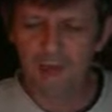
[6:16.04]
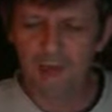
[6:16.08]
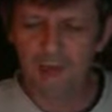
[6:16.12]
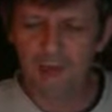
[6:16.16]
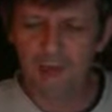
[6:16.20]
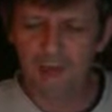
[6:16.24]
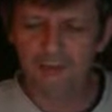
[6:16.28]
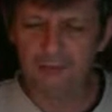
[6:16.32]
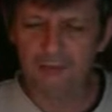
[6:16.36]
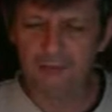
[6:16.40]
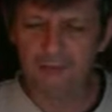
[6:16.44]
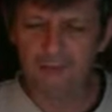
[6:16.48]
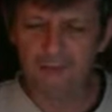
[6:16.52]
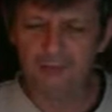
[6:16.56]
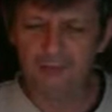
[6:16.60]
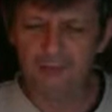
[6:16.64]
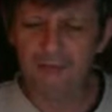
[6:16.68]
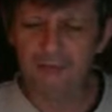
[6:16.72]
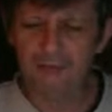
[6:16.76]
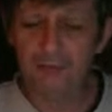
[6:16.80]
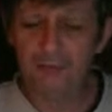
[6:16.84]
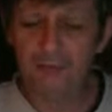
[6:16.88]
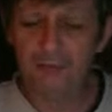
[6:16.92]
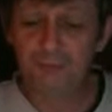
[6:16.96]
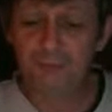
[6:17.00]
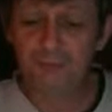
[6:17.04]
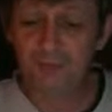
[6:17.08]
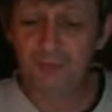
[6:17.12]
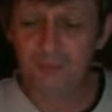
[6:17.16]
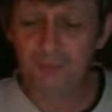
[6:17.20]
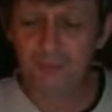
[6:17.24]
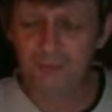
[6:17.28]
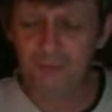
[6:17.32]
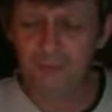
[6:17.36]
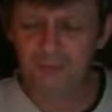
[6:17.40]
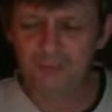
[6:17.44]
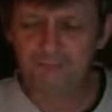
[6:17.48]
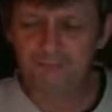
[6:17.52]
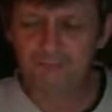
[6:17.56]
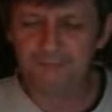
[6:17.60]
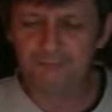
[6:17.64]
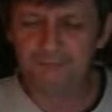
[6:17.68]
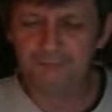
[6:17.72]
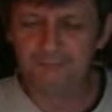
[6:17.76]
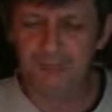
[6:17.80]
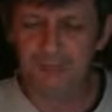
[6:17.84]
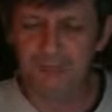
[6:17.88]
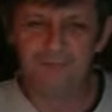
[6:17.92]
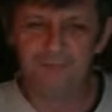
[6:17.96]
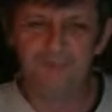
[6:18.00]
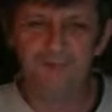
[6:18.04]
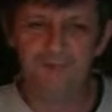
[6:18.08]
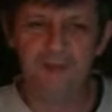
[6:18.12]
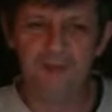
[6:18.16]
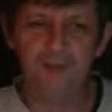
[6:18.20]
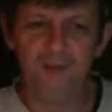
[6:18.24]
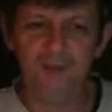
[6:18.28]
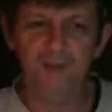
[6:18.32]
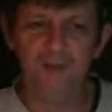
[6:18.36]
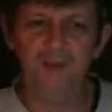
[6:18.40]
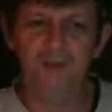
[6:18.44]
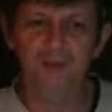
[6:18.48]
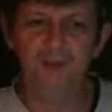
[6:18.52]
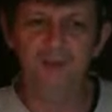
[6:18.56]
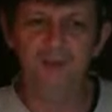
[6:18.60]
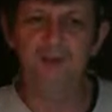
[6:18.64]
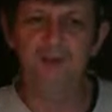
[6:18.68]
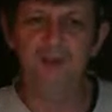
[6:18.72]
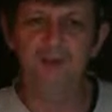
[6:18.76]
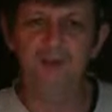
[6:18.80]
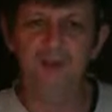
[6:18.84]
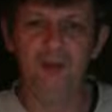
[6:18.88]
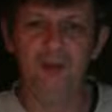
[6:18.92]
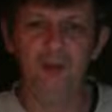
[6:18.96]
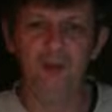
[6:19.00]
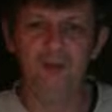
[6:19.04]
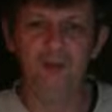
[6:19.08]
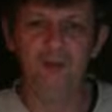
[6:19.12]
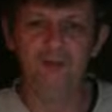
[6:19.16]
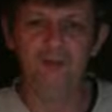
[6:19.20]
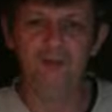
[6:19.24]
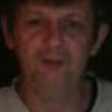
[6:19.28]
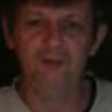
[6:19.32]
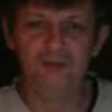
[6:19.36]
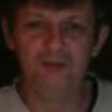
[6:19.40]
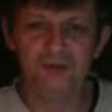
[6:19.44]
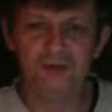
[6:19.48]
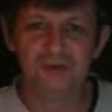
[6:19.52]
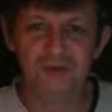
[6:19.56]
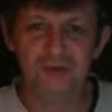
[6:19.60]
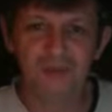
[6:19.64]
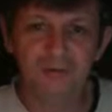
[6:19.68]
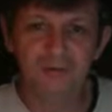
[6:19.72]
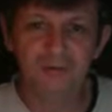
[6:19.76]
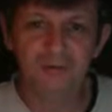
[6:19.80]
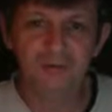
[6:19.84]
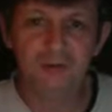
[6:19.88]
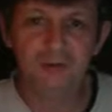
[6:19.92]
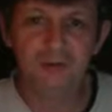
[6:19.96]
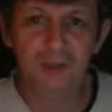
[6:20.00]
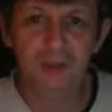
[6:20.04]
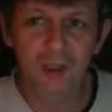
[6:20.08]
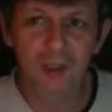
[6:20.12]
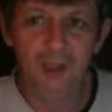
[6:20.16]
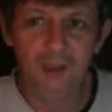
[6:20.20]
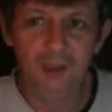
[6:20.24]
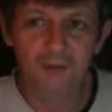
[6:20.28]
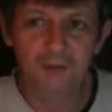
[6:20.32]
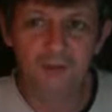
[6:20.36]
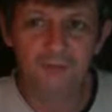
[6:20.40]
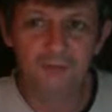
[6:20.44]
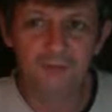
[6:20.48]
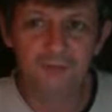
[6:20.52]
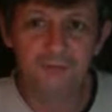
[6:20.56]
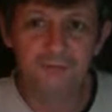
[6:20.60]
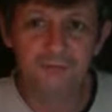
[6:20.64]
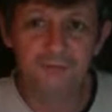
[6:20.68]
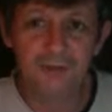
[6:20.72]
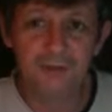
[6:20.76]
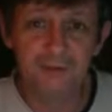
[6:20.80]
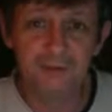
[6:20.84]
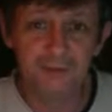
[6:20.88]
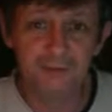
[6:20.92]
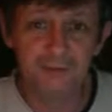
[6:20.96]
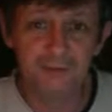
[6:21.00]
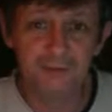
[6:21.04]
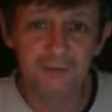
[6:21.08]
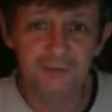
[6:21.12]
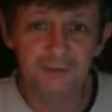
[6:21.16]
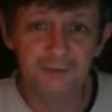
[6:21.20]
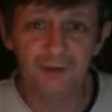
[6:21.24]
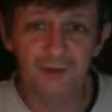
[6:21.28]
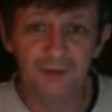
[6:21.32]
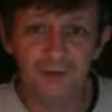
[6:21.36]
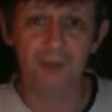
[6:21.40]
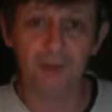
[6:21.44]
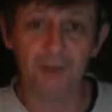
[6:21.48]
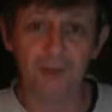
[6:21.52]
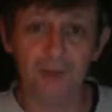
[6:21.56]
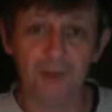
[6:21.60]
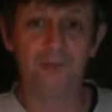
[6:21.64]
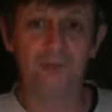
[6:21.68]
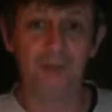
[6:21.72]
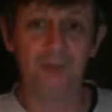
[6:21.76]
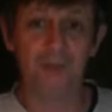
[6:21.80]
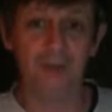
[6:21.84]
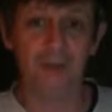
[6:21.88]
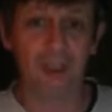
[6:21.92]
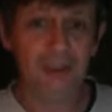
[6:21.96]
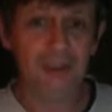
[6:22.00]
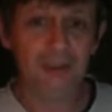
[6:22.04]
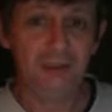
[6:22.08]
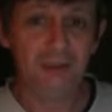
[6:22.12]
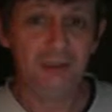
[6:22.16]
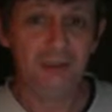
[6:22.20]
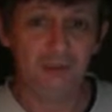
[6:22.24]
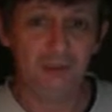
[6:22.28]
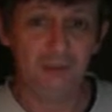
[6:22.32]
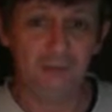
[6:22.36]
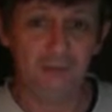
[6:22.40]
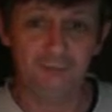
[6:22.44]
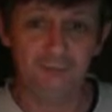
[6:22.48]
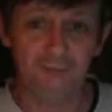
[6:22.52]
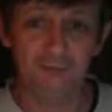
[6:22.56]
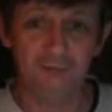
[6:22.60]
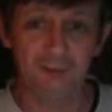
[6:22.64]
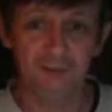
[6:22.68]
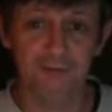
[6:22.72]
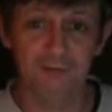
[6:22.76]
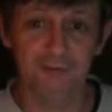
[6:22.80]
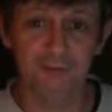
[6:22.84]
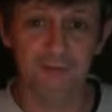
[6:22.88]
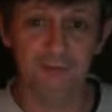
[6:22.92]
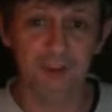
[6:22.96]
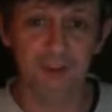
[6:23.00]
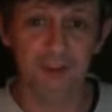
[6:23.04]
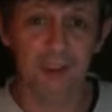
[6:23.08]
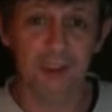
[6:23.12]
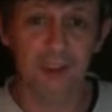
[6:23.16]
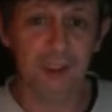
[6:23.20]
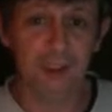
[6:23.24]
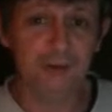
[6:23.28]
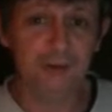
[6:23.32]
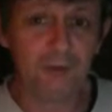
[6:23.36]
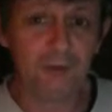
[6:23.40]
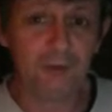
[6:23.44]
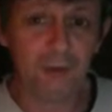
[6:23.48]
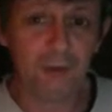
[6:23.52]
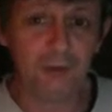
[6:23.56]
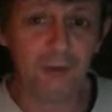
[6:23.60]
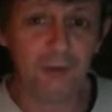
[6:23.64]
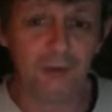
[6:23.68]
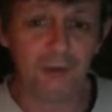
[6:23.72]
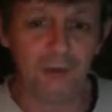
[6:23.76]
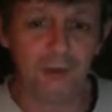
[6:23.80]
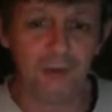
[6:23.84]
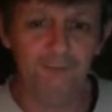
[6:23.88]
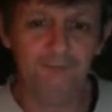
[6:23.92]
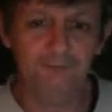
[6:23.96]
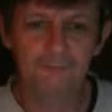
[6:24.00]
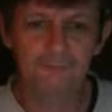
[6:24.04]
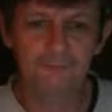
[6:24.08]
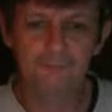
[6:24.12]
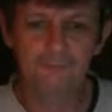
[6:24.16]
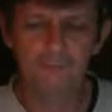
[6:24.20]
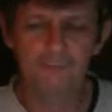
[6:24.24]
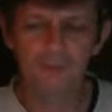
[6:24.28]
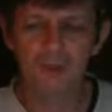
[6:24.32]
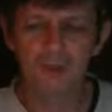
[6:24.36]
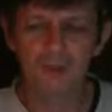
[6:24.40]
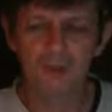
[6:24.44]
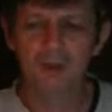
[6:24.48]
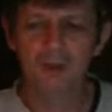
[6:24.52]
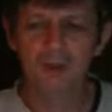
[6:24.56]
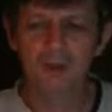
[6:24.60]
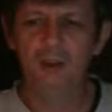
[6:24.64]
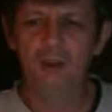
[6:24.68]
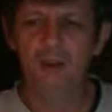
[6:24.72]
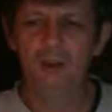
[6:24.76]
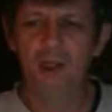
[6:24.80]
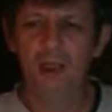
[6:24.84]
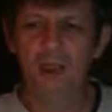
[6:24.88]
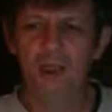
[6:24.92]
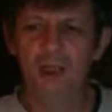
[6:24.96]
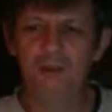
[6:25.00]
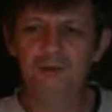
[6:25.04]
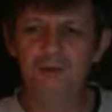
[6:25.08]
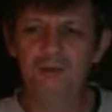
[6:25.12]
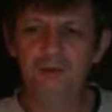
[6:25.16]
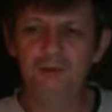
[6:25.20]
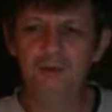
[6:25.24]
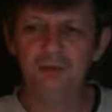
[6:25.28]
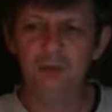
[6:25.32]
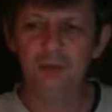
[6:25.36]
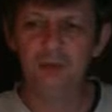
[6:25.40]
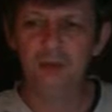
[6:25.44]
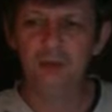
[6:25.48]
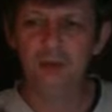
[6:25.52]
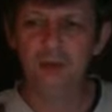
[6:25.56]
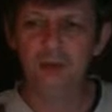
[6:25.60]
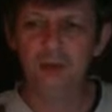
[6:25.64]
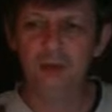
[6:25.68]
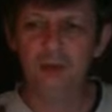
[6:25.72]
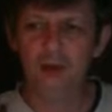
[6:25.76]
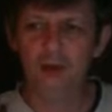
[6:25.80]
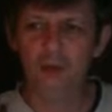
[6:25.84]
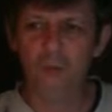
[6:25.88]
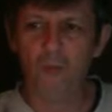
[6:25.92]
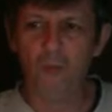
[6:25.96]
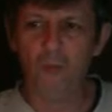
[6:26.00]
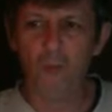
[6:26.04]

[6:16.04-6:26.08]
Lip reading: And I went to their website and found that they did over 700 flavours. It's now up to 800 flavours and growing. And a